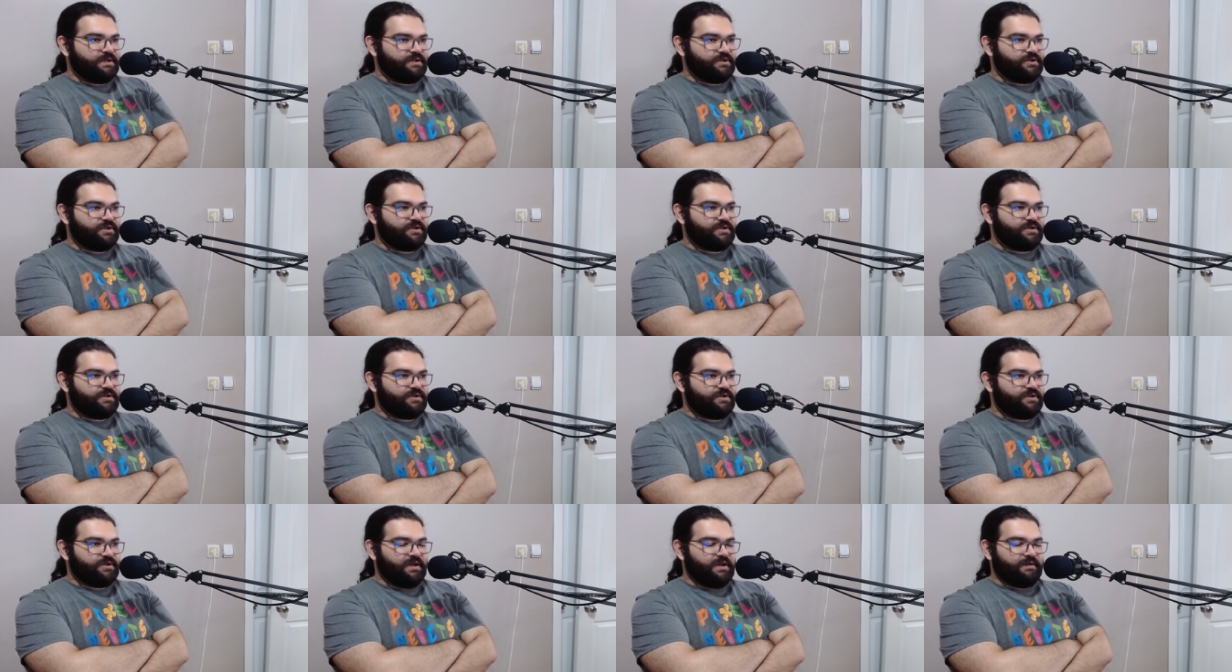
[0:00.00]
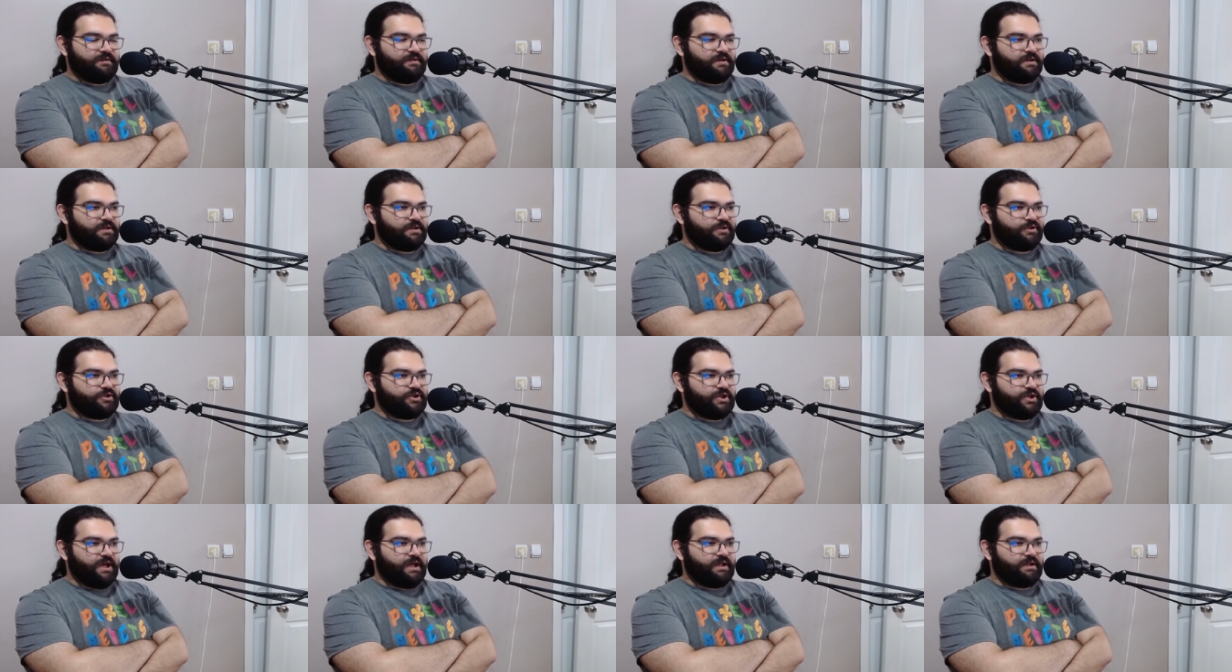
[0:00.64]
It's definitely
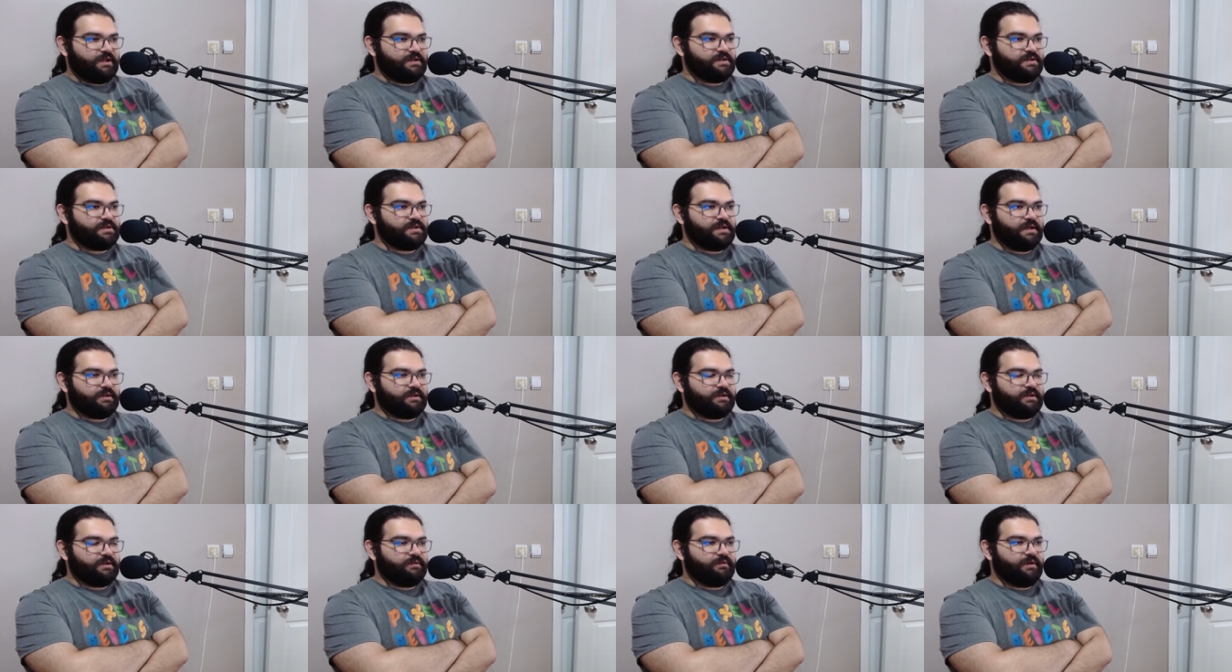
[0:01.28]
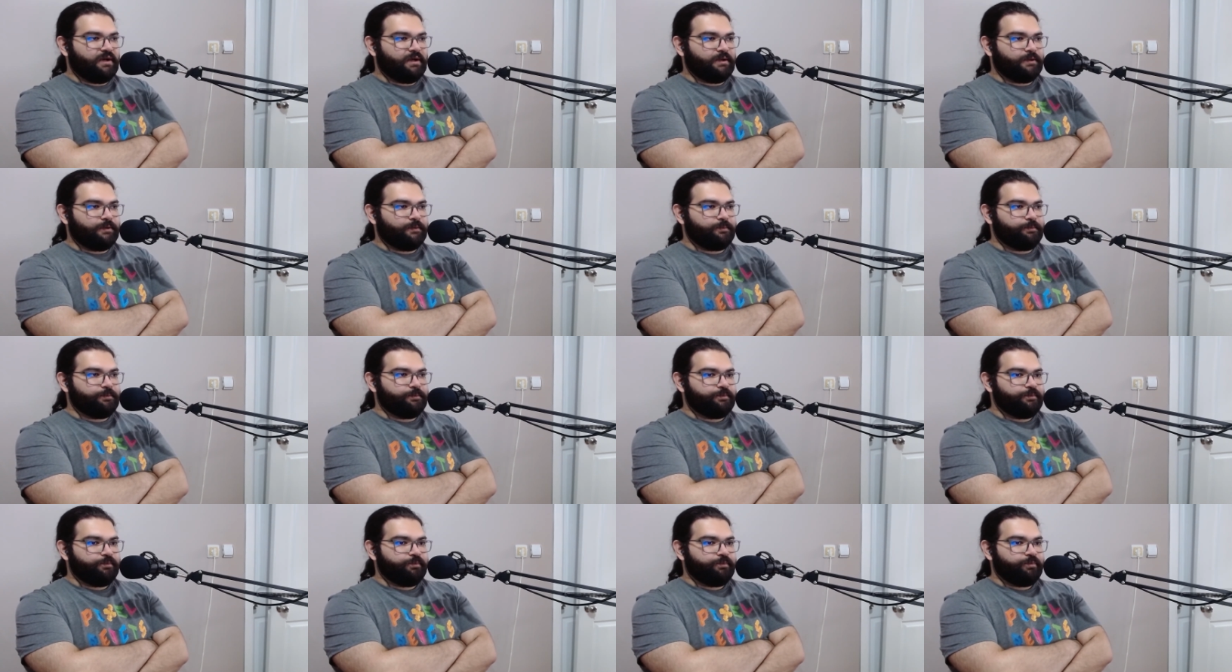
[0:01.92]
changed. It's not the one
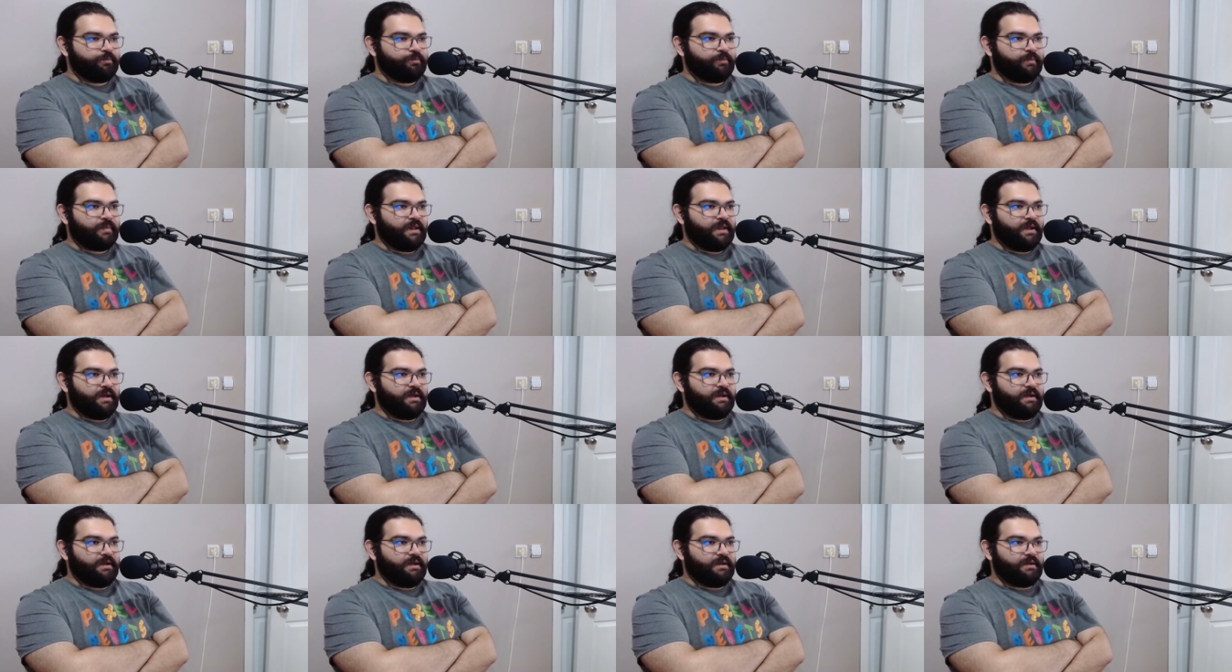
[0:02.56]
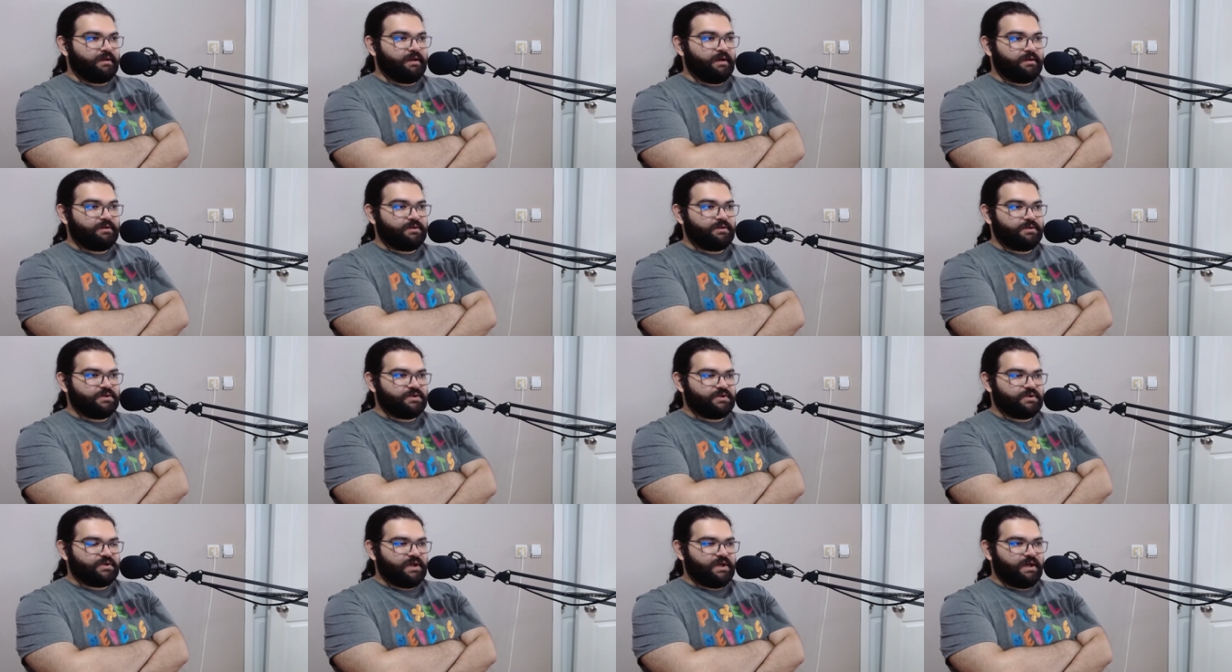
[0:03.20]
he got
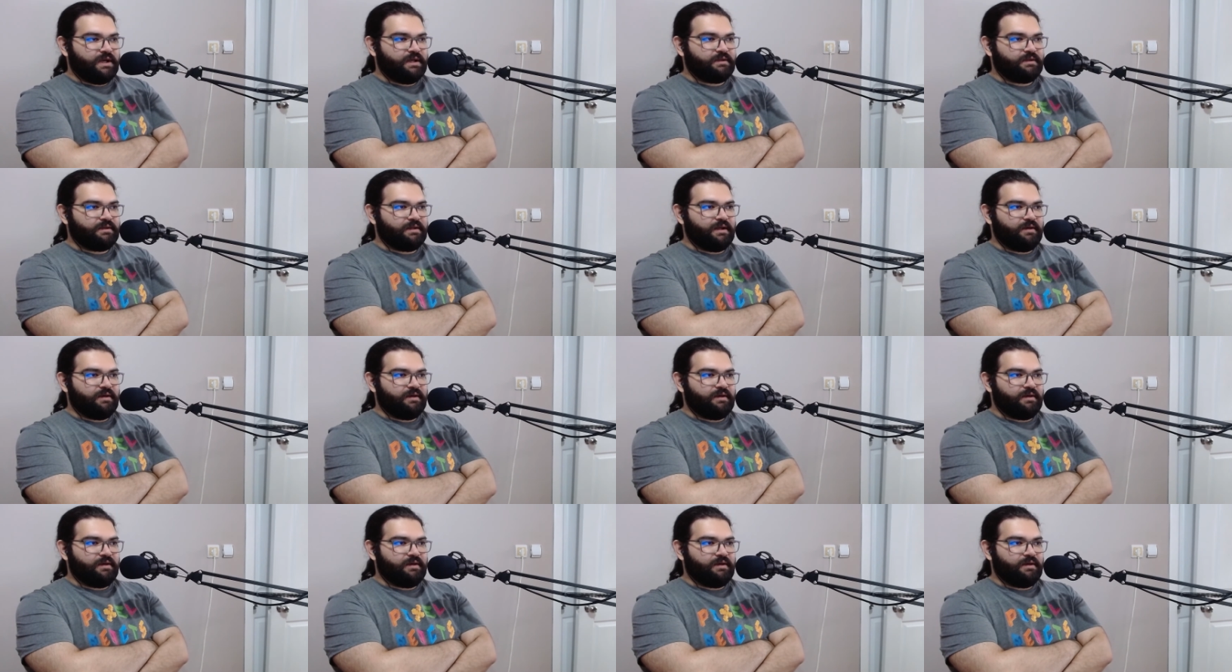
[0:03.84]
inside.